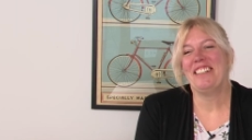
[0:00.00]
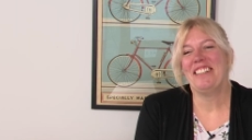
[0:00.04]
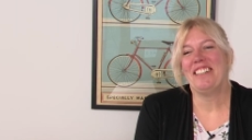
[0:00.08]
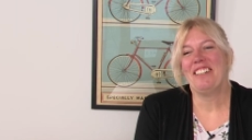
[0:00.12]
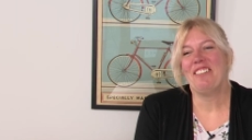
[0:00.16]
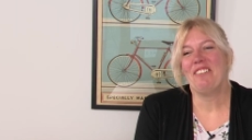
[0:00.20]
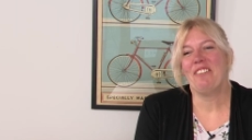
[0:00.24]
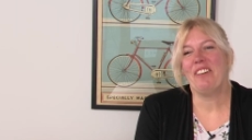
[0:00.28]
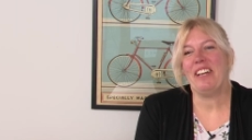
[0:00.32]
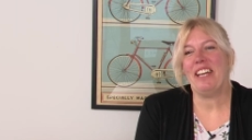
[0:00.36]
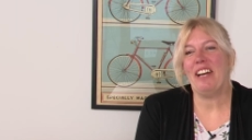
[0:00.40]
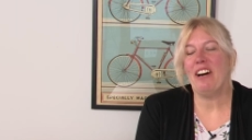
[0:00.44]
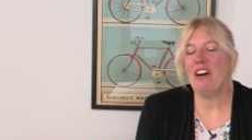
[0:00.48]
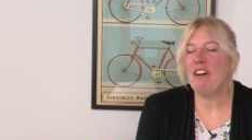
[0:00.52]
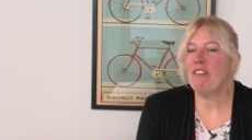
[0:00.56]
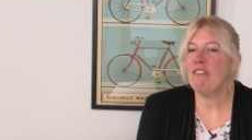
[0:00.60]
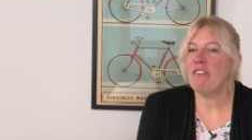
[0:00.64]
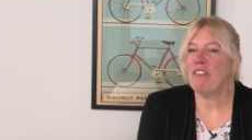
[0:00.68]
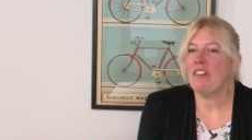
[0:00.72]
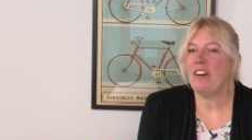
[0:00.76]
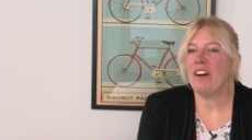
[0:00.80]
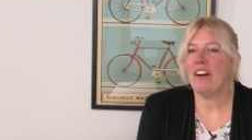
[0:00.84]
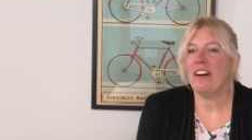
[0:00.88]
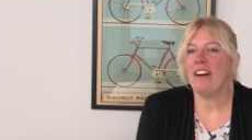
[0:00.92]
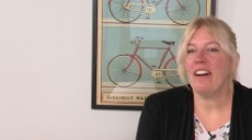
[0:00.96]
We
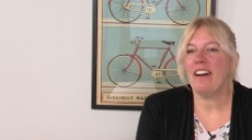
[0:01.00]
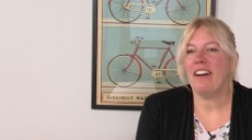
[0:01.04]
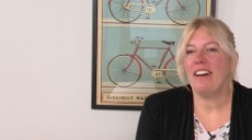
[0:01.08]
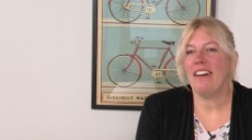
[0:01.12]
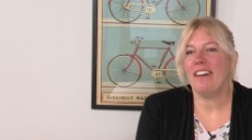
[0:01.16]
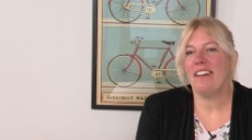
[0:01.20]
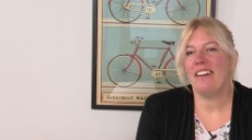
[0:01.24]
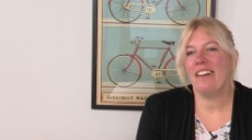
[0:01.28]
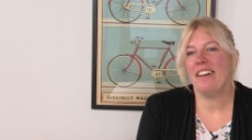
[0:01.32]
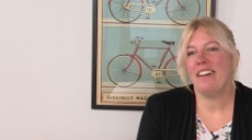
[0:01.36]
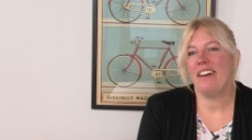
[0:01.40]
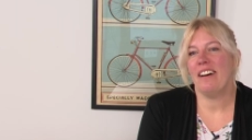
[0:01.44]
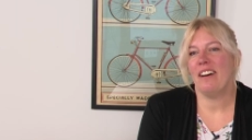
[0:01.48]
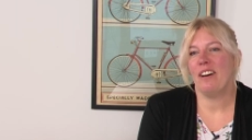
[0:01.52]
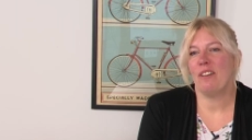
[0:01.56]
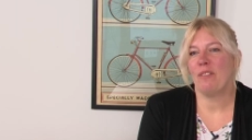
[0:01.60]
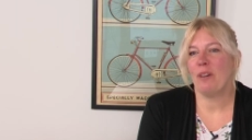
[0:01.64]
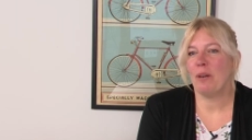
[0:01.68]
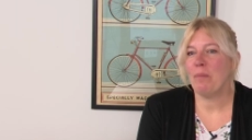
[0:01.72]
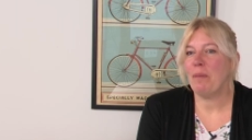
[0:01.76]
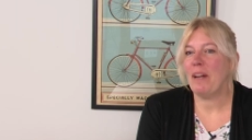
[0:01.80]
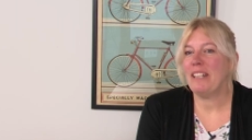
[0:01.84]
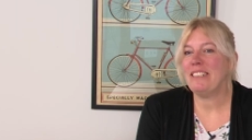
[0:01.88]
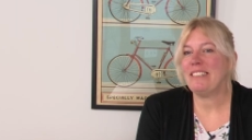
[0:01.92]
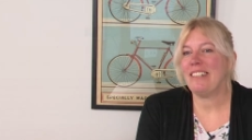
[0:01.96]
offer
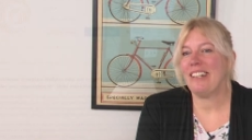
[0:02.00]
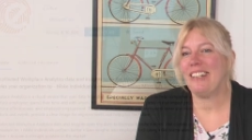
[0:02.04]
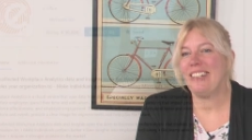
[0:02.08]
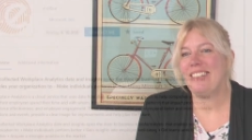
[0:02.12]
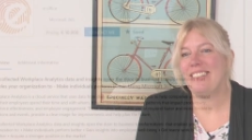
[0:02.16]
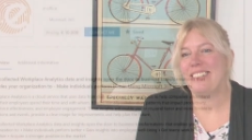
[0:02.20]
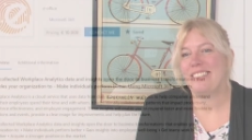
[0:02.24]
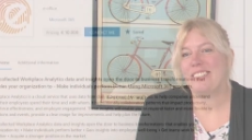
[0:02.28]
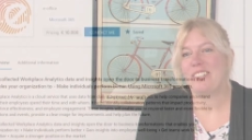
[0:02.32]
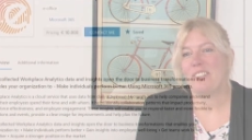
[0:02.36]
workplace analytics